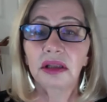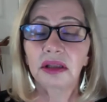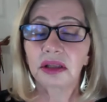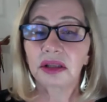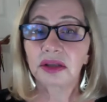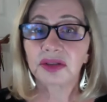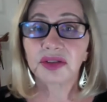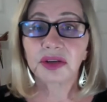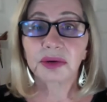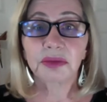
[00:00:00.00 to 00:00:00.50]

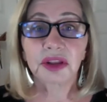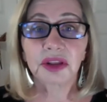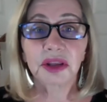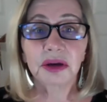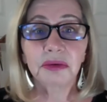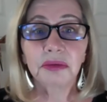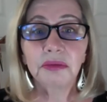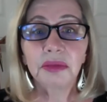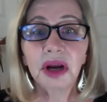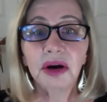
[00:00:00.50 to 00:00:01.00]
Some other
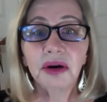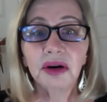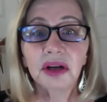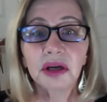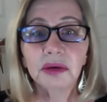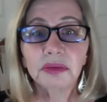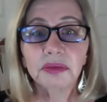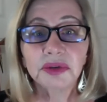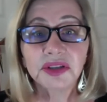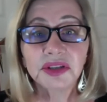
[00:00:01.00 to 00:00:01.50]
married
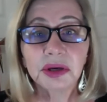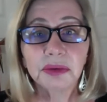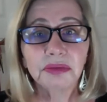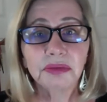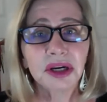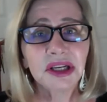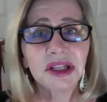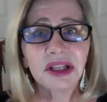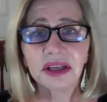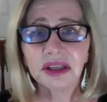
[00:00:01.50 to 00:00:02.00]
couples
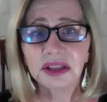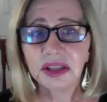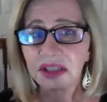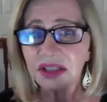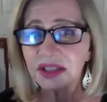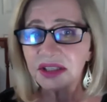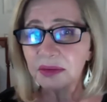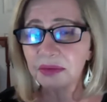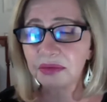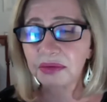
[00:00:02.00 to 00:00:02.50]
separated, like they
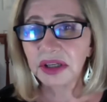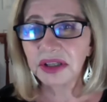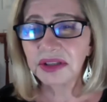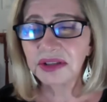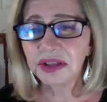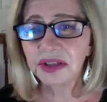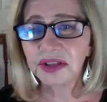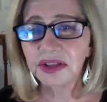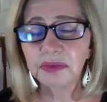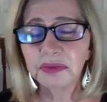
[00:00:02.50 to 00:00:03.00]
separated
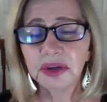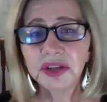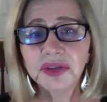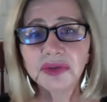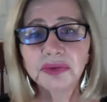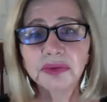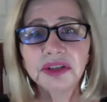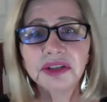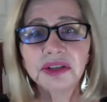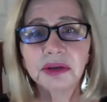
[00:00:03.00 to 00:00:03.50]
6 months.
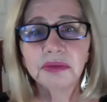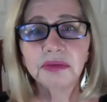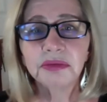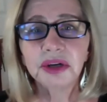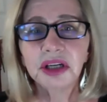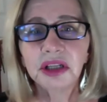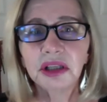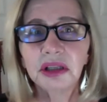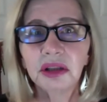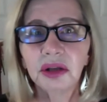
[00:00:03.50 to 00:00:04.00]
We
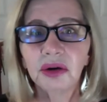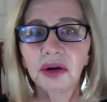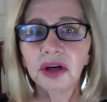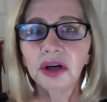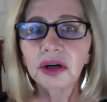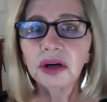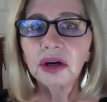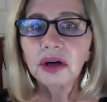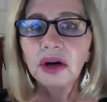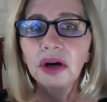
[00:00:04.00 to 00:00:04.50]
separated
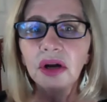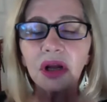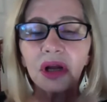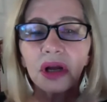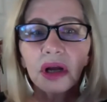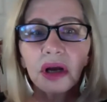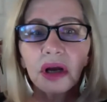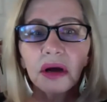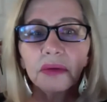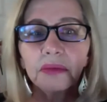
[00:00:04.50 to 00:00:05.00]
longer,
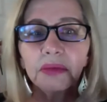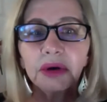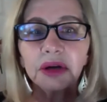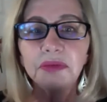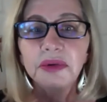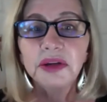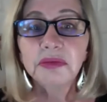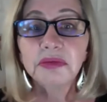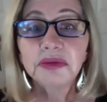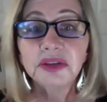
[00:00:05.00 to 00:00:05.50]
but
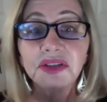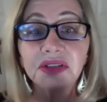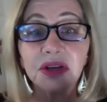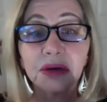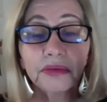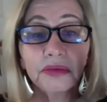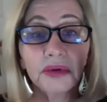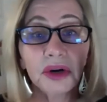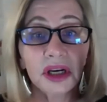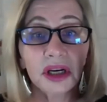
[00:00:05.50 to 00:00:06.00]
people
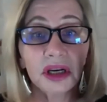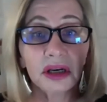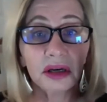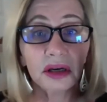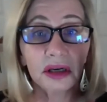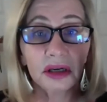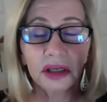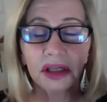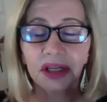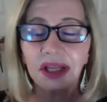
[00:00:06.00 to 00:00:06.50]
separated
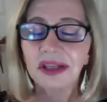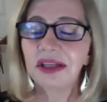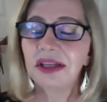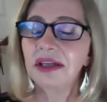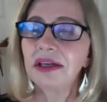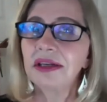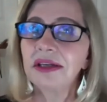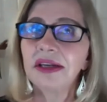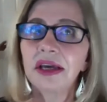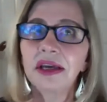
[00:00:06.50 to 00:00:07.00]
that
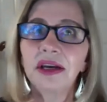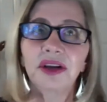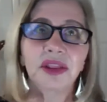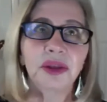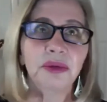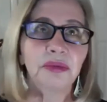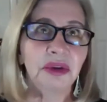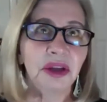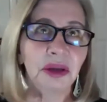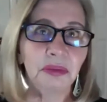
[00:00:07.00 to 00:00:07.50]
didn't date other
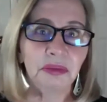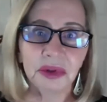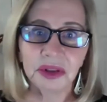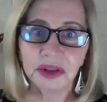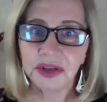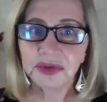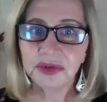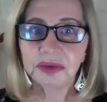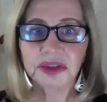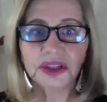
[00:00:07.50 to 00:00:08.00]
people.
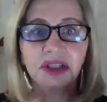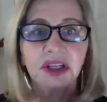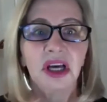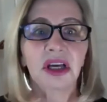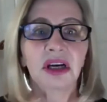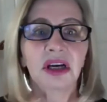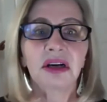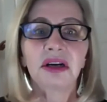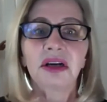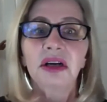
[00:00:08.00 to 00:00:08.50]
This was not
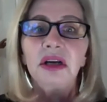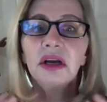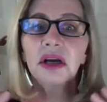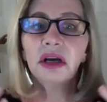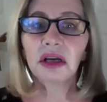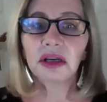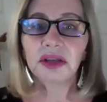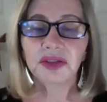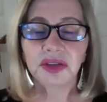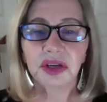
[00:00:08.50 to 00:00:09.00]

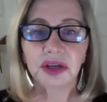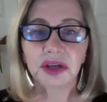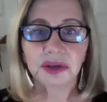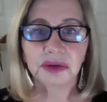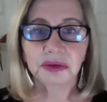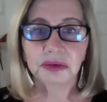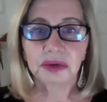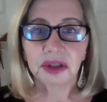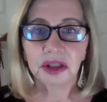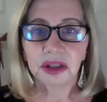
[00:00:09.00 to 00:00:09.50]
a
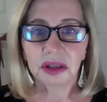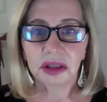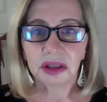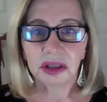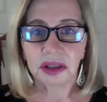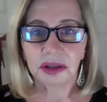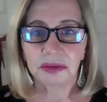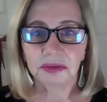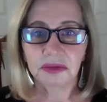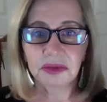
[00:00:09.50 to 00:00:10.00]

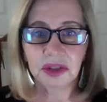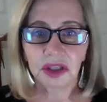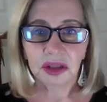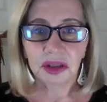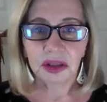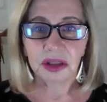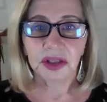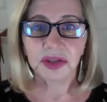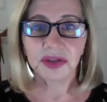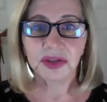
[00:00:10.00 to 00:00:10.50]
sexual,
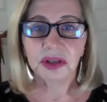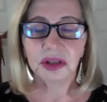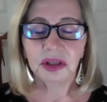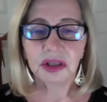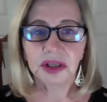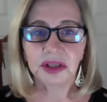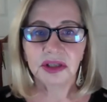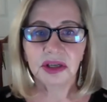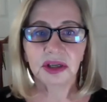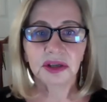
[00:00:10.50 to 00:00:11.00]
the
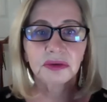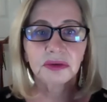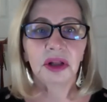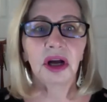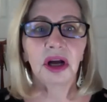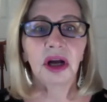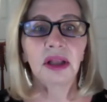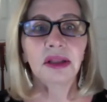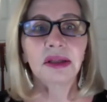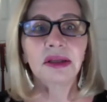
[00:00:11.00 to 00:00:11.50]
sexual
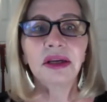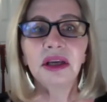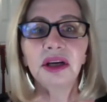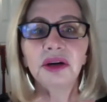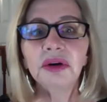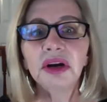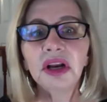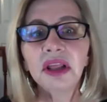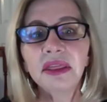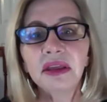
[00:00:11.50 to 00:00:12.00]
holiday or
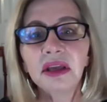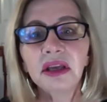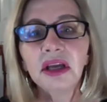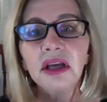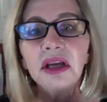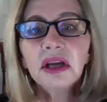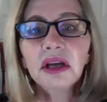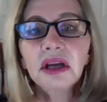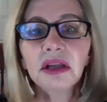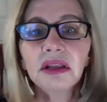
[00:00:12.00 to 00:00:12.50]
anything.
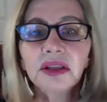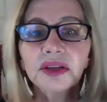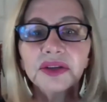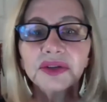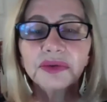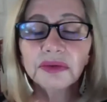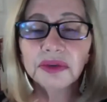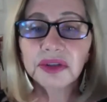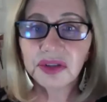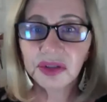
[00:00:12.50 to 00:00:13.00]
This
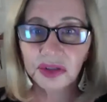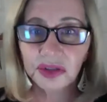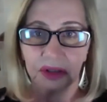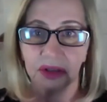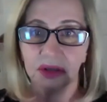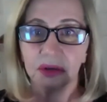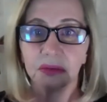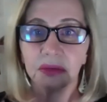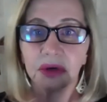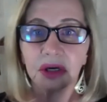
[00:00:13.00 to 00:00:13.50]
was
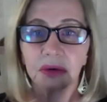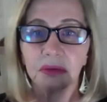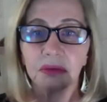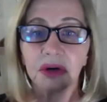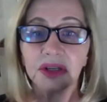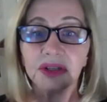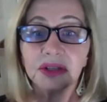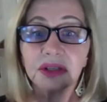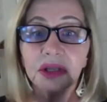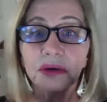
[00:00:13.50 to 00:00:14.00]
what it
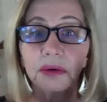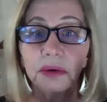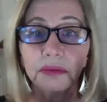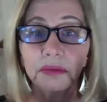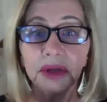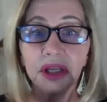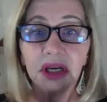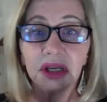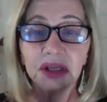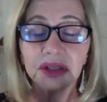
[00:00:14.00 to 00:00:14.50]
was. And there were
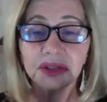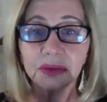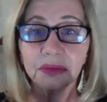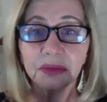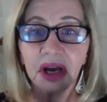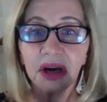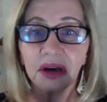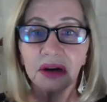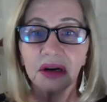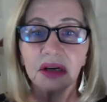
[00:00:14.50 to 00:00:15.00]
meetings
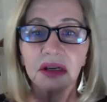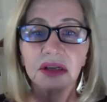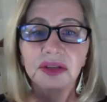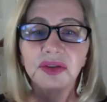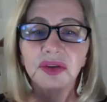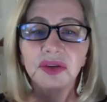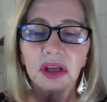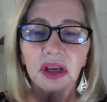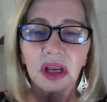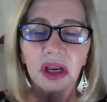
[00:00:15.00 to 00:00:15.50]
about it
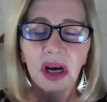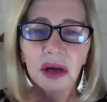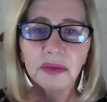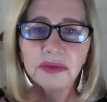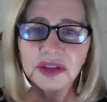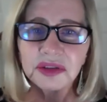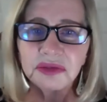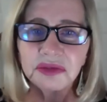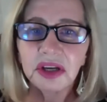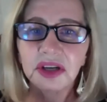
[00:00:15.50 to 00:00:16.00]
and
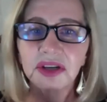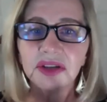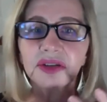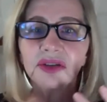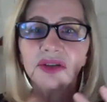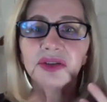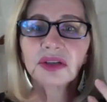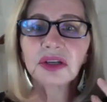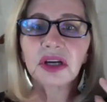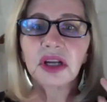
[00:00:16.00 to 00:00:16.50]

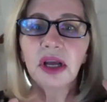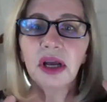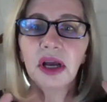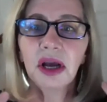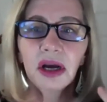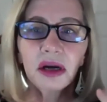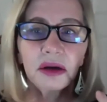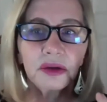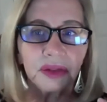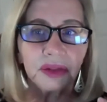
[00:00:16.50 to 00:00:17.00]
observations of
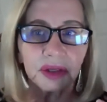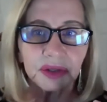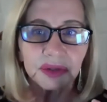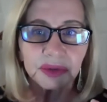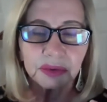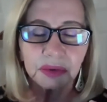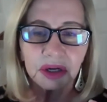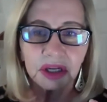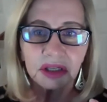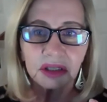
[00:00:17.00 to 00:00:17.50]
how things
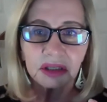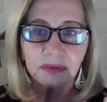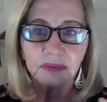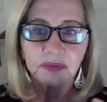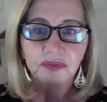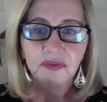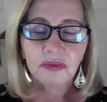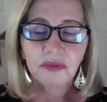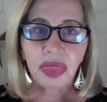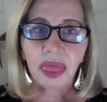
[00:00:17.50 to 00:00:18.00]
went.
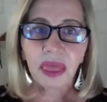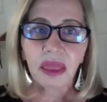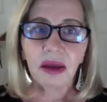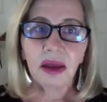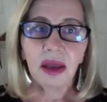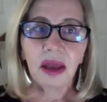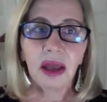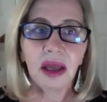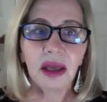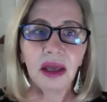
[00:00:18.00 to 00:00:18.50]

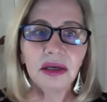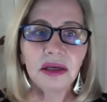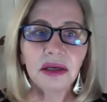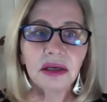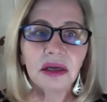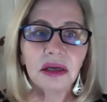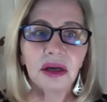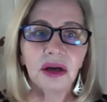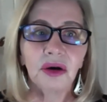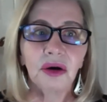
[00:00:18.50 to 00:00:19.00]
And
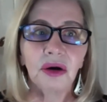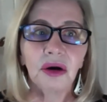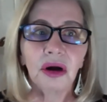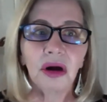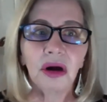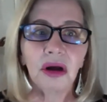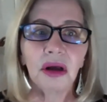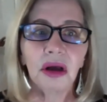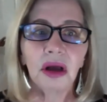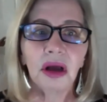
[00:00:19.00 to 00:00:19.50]

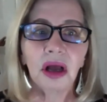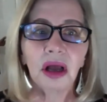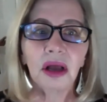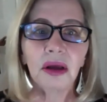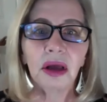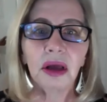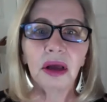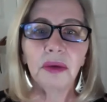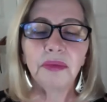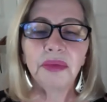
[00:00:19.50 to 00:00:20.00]

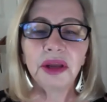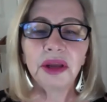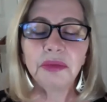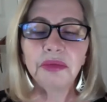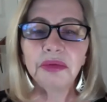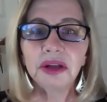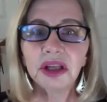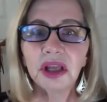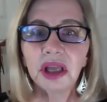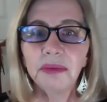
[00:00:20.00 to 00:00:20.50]
people
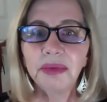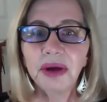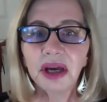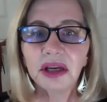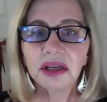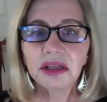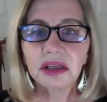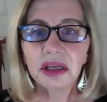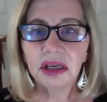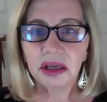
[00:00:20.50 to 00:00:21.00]
came back
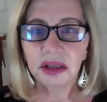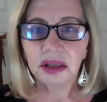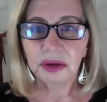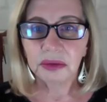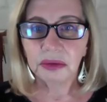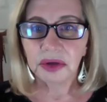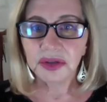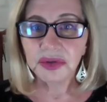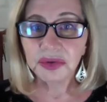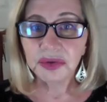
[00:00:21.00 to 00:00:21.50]
together, the
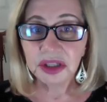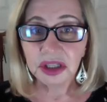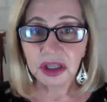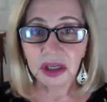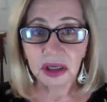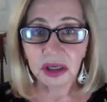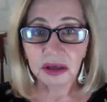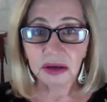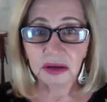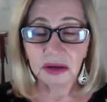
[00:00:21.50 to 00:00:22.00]
ones who did
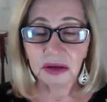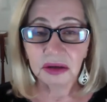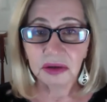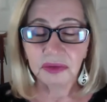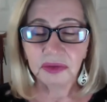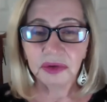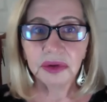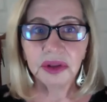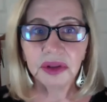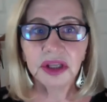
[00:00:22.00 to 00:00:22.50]
it, a
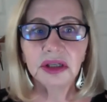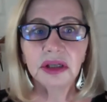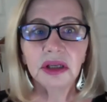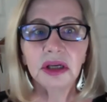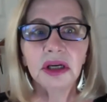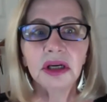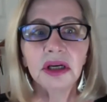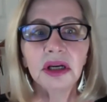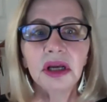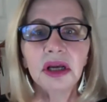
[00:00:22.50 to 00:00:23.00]
few that did
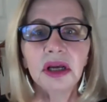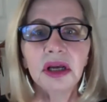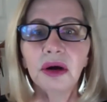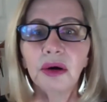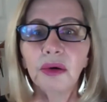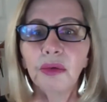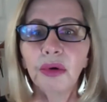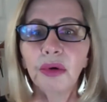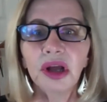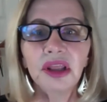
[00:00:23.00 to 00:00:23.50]
it,
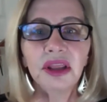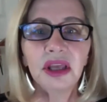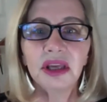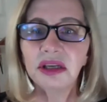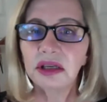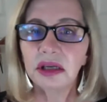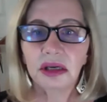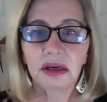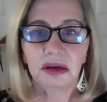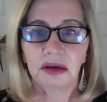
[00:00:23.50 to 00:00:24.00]
when they
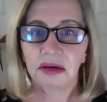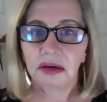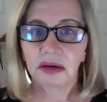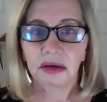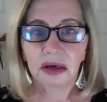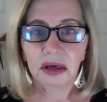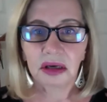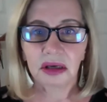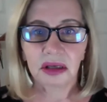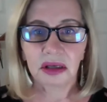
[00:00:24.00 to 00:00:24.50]
did.
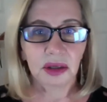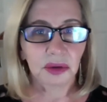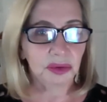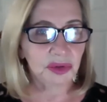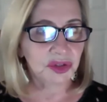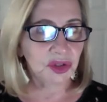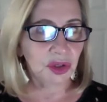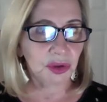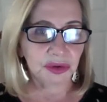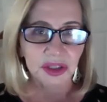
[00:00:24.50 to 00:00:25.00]
There
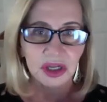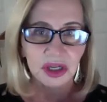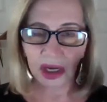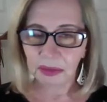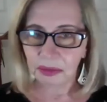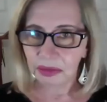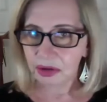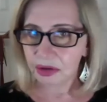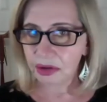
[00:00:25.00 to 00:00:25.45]
was no time.